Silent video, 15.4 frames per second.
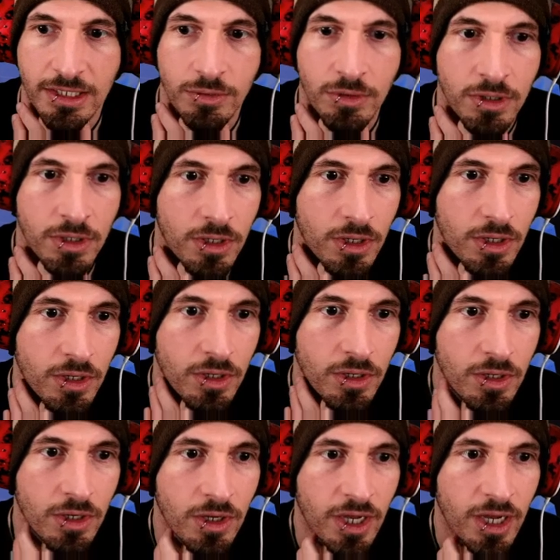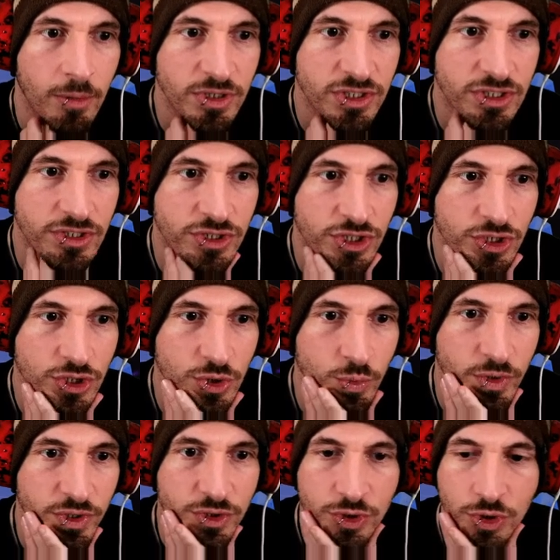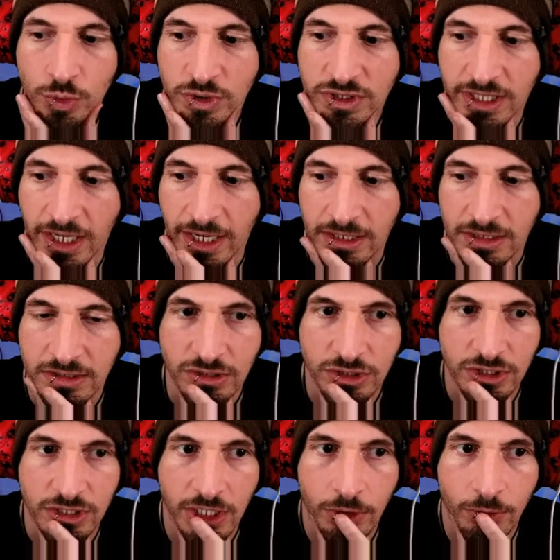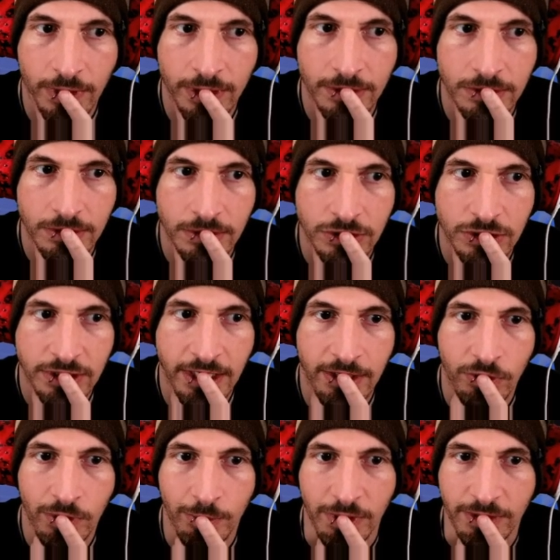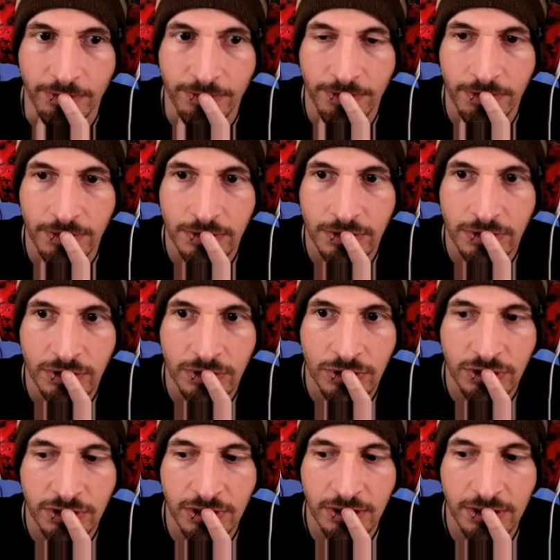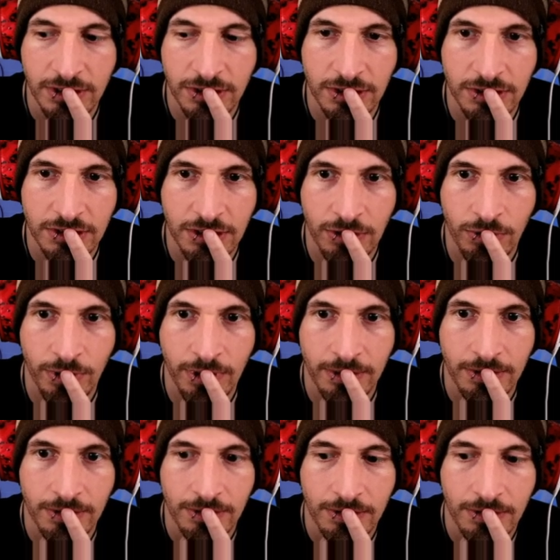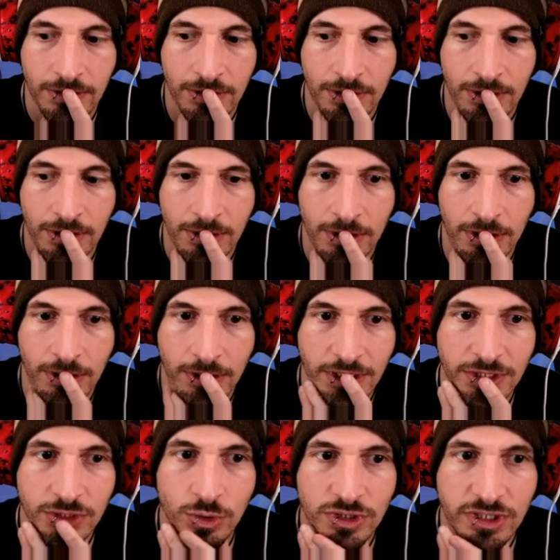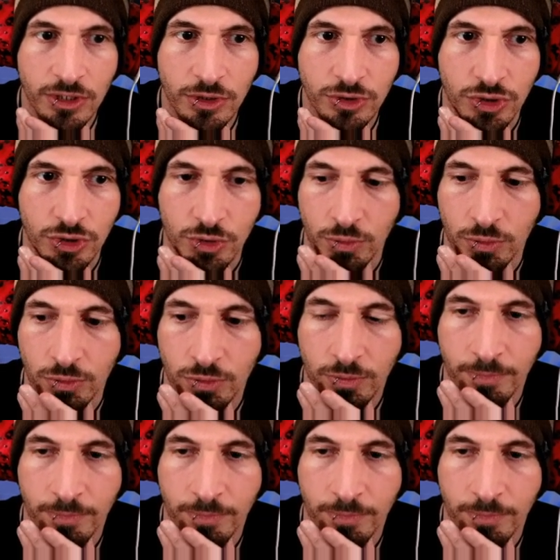down. How much can she do with two stacks? Is she gonna crit? She's got a crit buff. Do you think she's gonna crit? Let's do skill two.